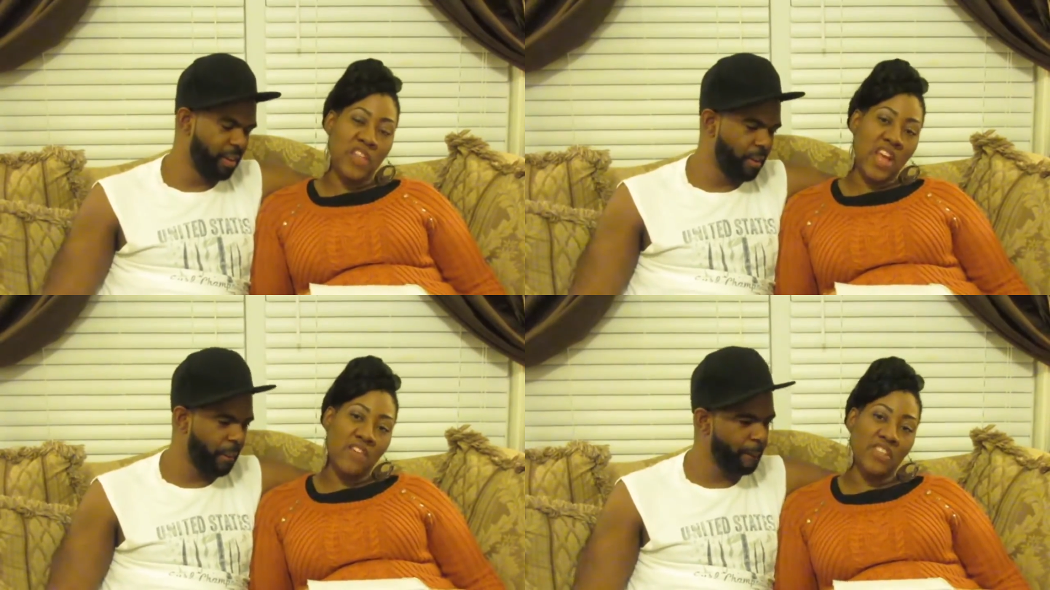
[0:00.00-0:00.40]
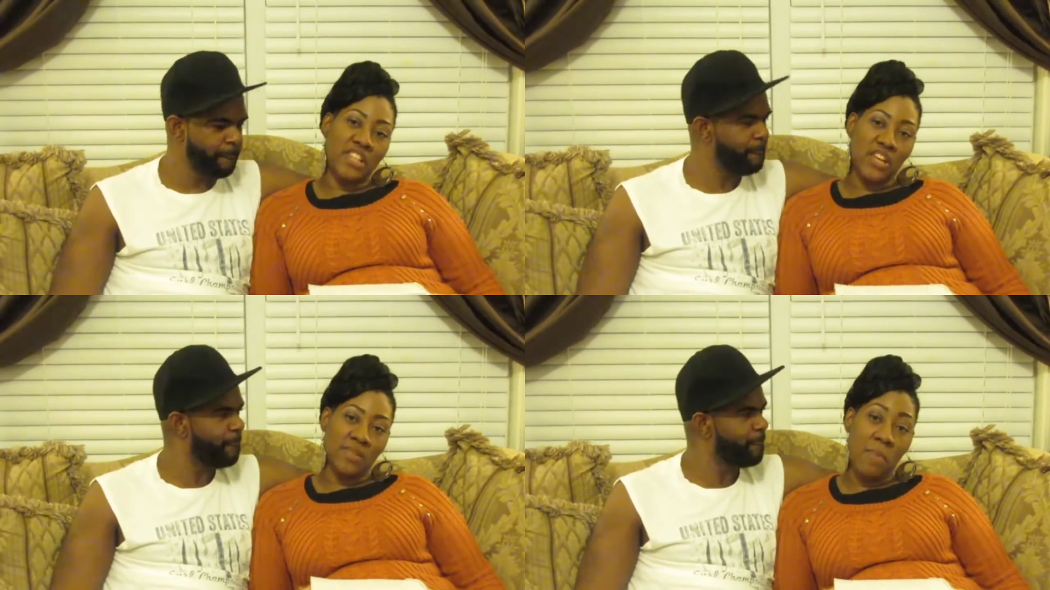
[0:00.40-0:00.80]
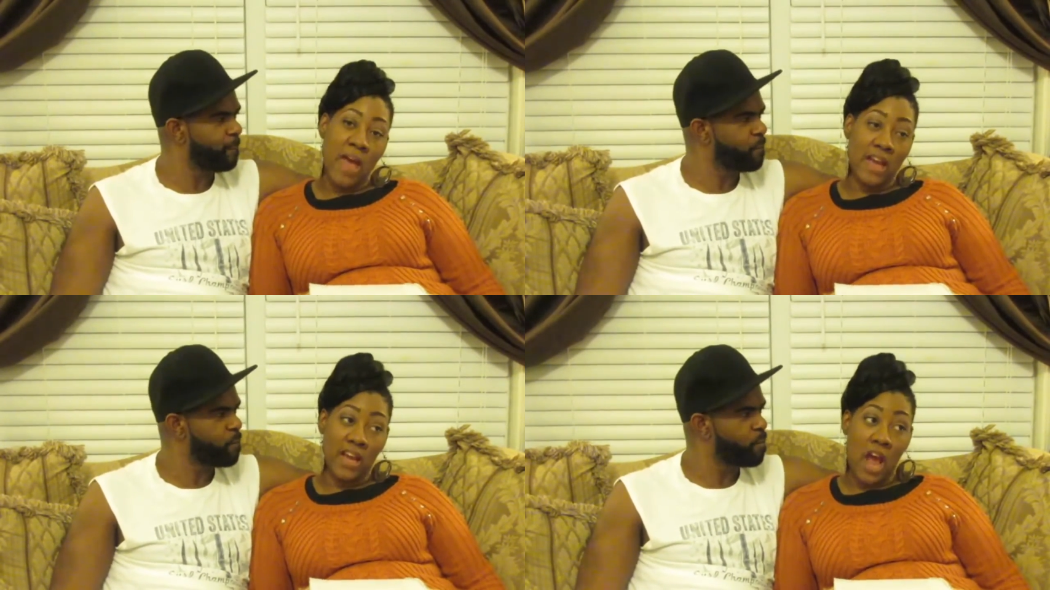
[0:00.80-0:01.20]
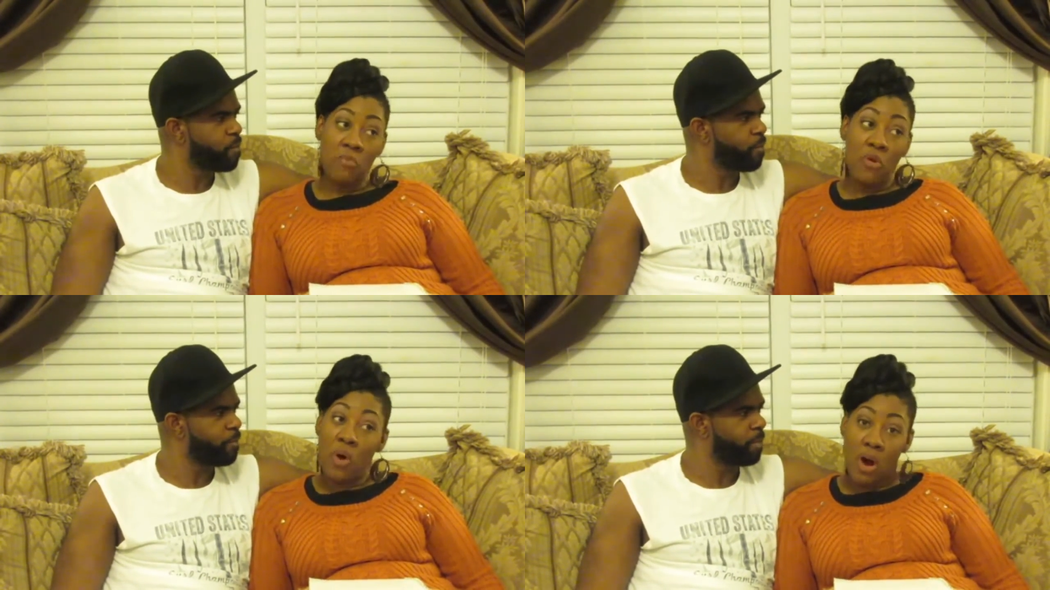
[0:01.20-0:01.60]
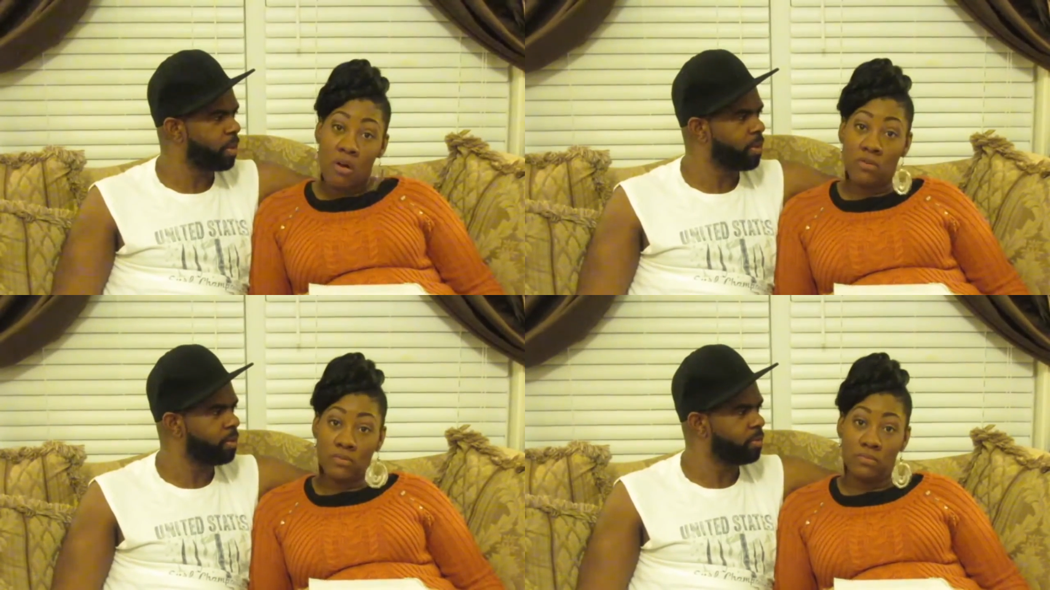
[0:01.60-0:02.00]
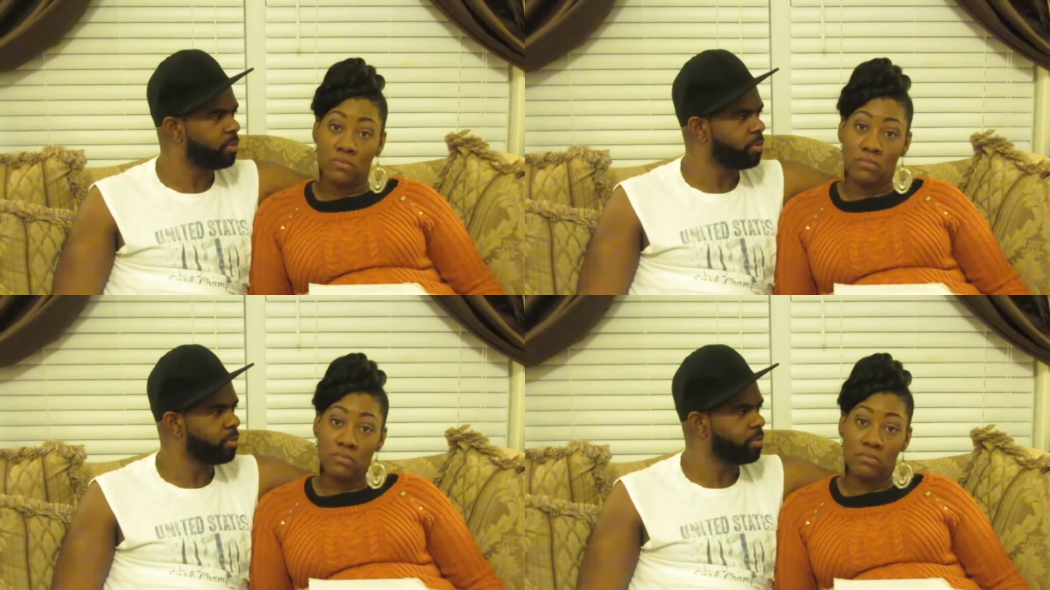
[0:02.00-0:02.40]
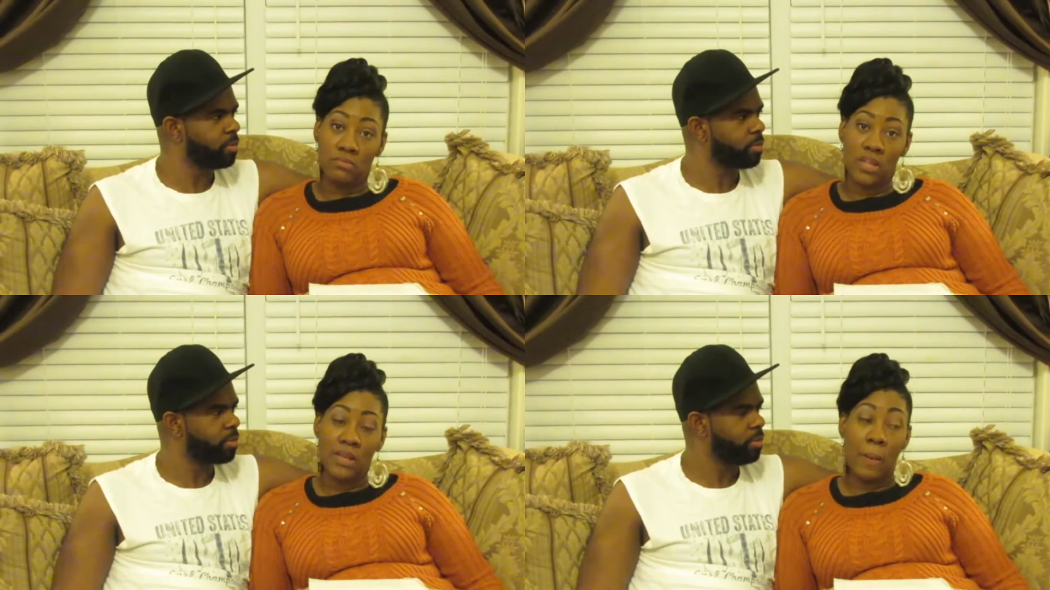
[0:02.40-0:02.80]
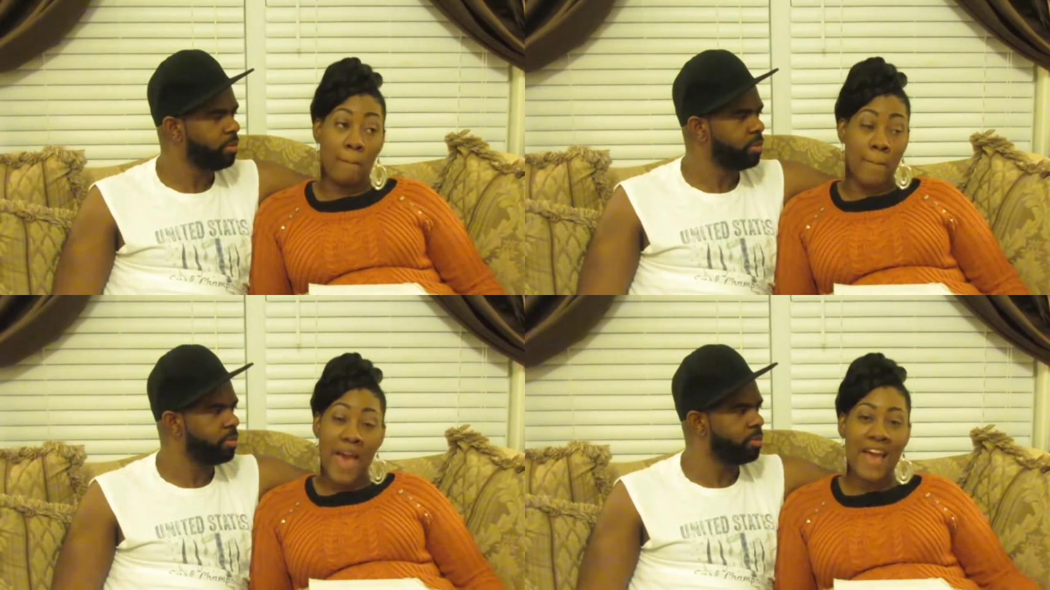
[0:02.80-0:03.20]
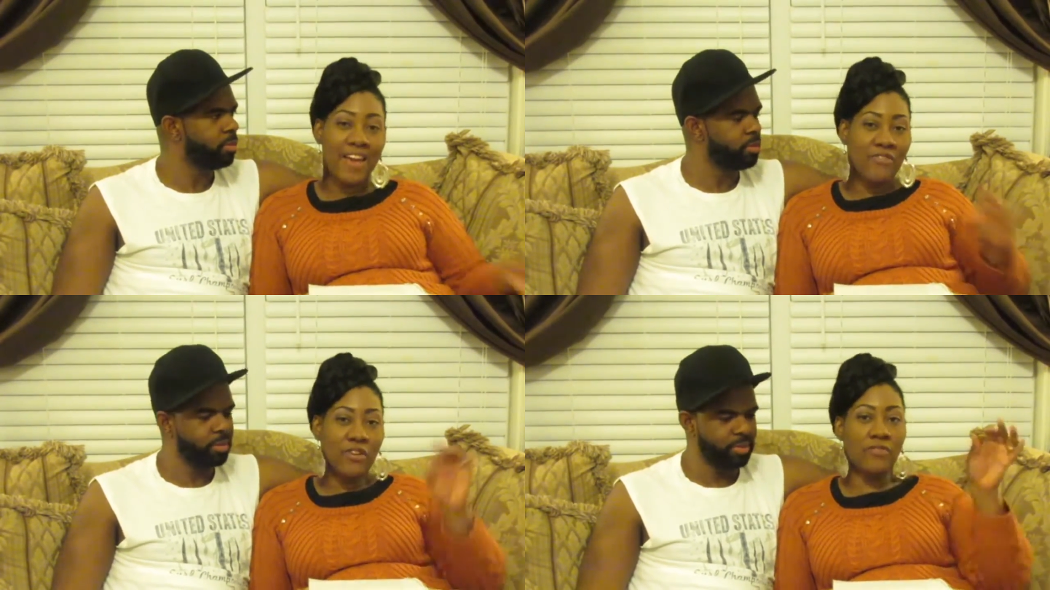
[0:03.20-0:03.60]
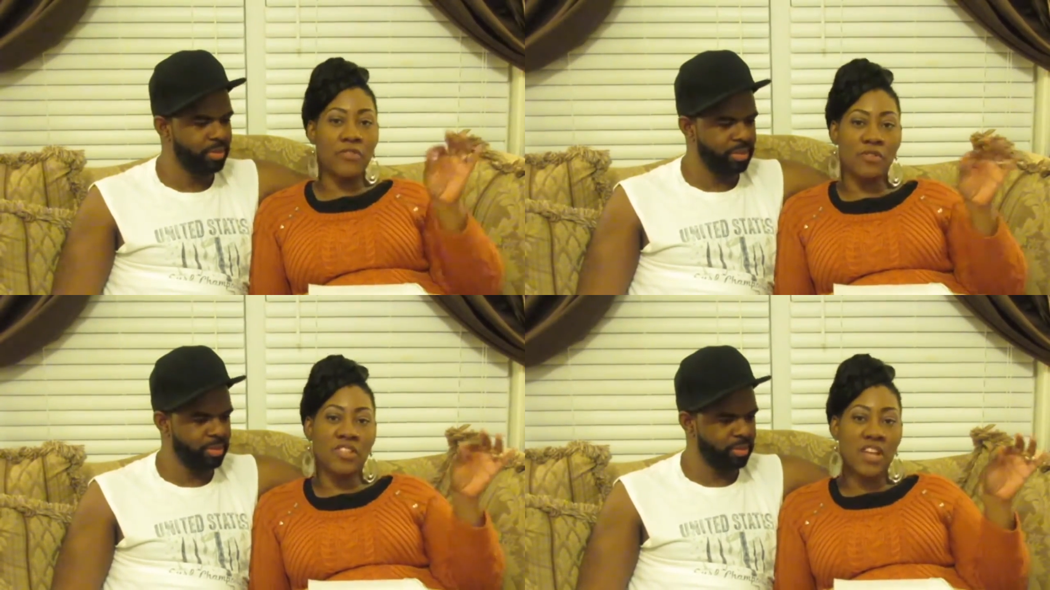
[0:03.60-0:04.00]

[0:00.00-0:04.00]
Speaker 1: David tells Maggie, "I'm going home." Maggie, for the first